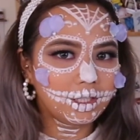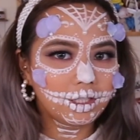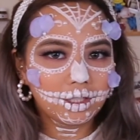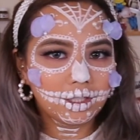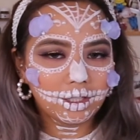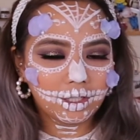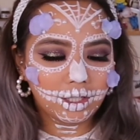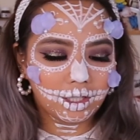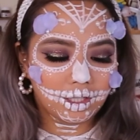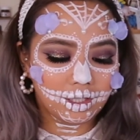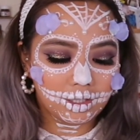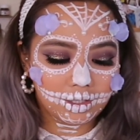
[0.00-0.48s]

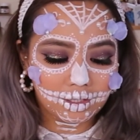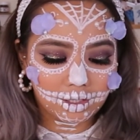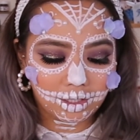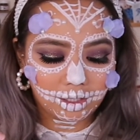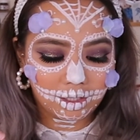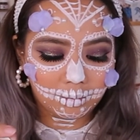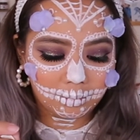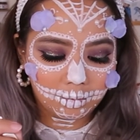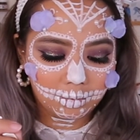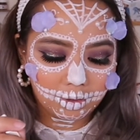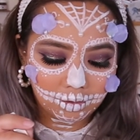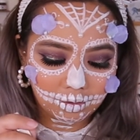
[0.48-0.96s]
Cake
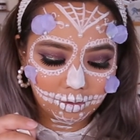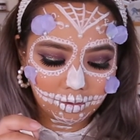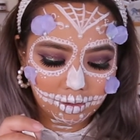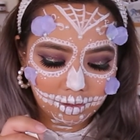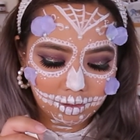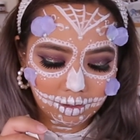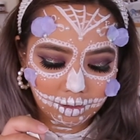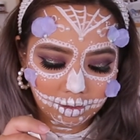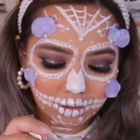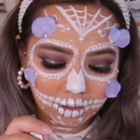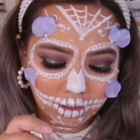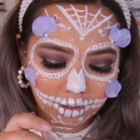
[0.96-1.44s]
time. You could
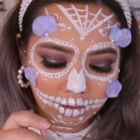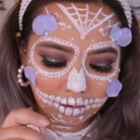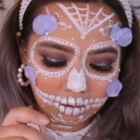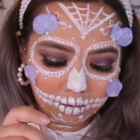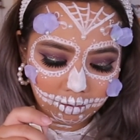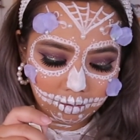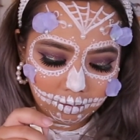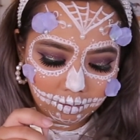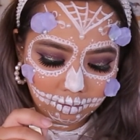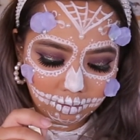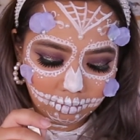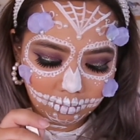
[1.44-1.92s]
still eat
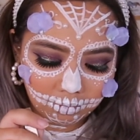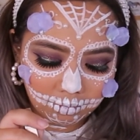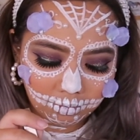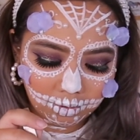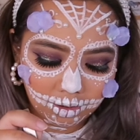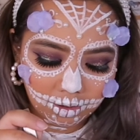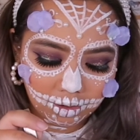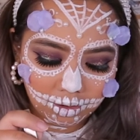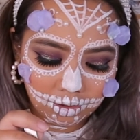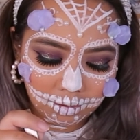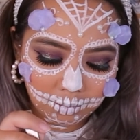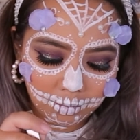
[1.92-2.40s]

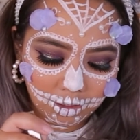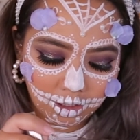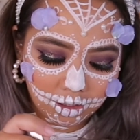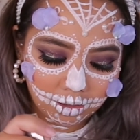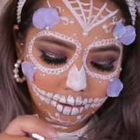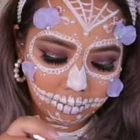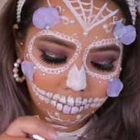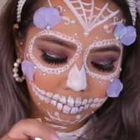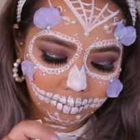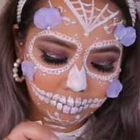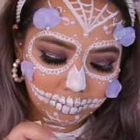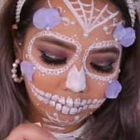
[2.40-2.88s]
with this
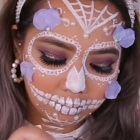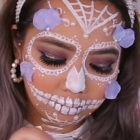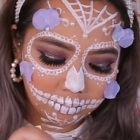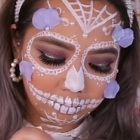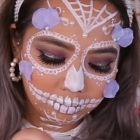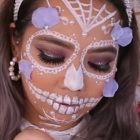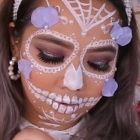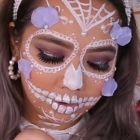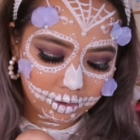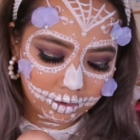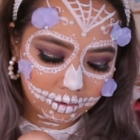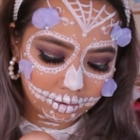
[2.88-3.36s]
makeup, I'm
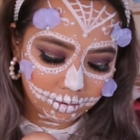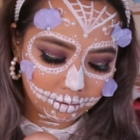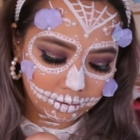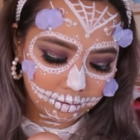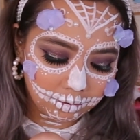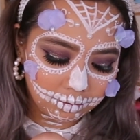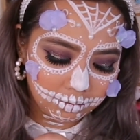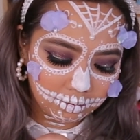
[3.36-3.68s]
pretty sure.